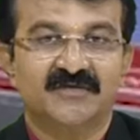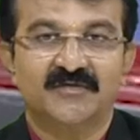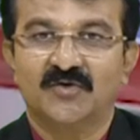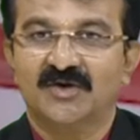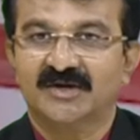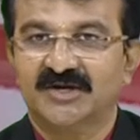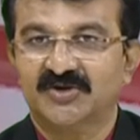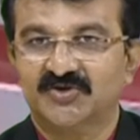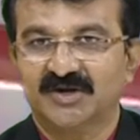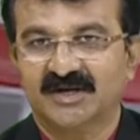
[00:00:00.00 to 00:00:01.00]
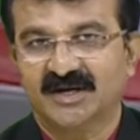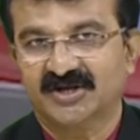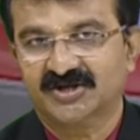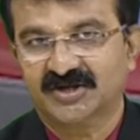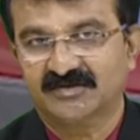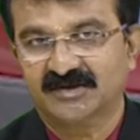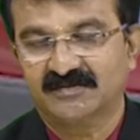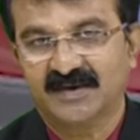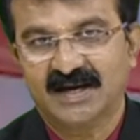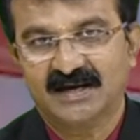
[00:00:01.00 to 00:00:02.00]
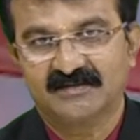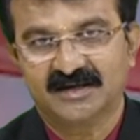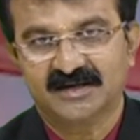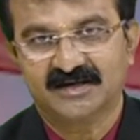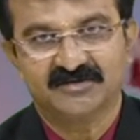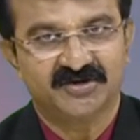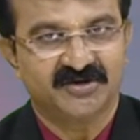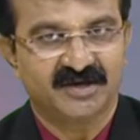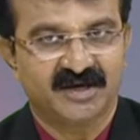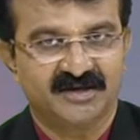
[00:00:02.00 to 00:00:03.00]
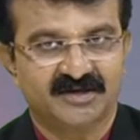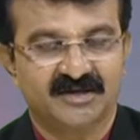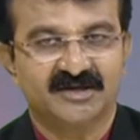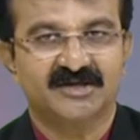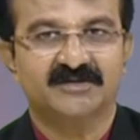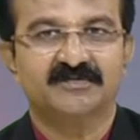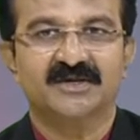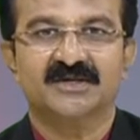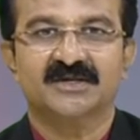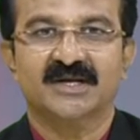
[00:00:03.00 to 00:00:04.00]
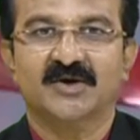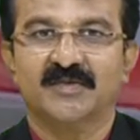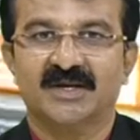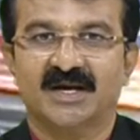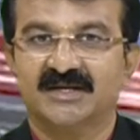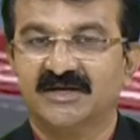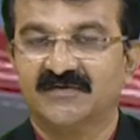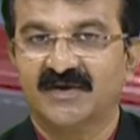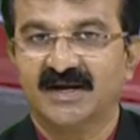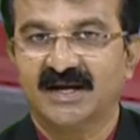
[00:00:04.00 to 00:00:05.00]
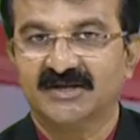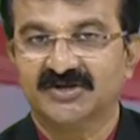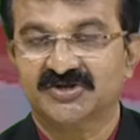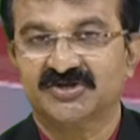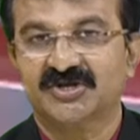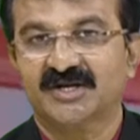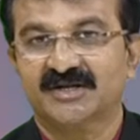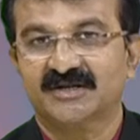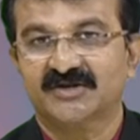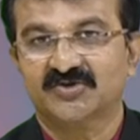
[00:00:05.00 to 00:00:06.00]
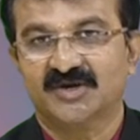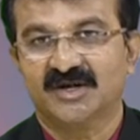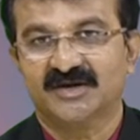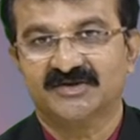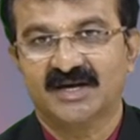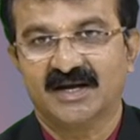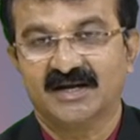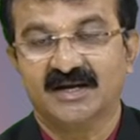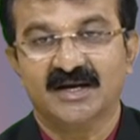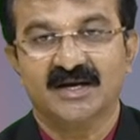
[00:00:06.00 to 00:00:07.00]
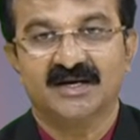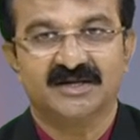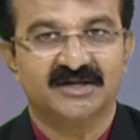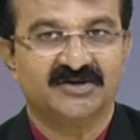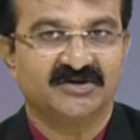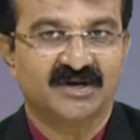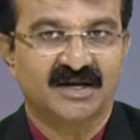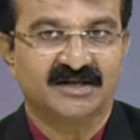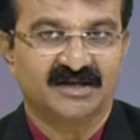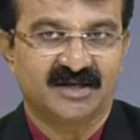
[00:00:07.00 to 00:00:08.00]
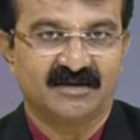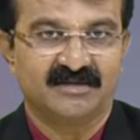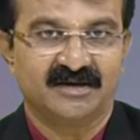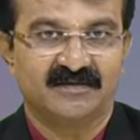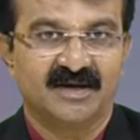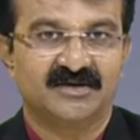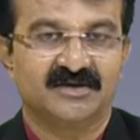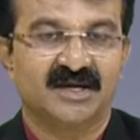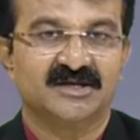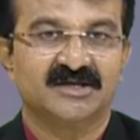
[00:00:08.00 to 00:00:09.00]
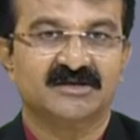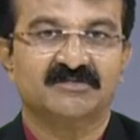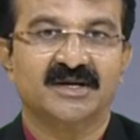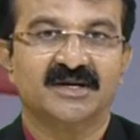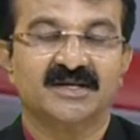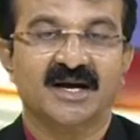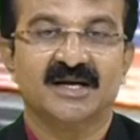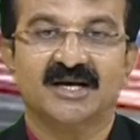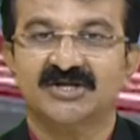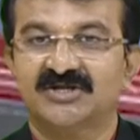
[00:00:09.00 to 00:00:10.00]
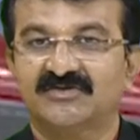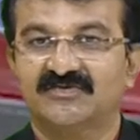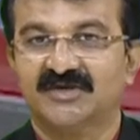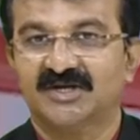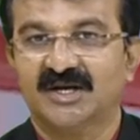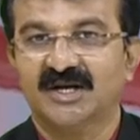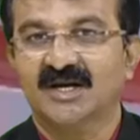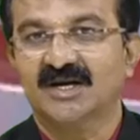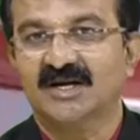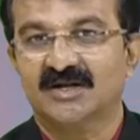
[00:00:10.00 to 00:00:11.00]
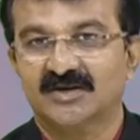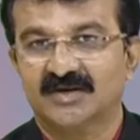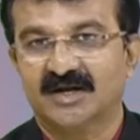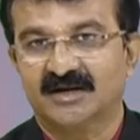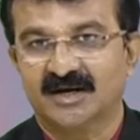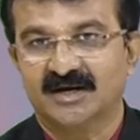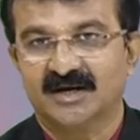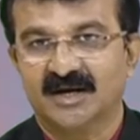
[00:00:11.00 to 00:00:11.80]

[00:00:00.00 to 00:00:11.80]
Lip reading: up four accused in connection with the Balyab Unicorn murder case. The arrested persons have been identified as Chetan Sunil Hazare, Rajat Raja Tambe, Bharat Rajendra Pandit and Ashim Vijay Ludekar,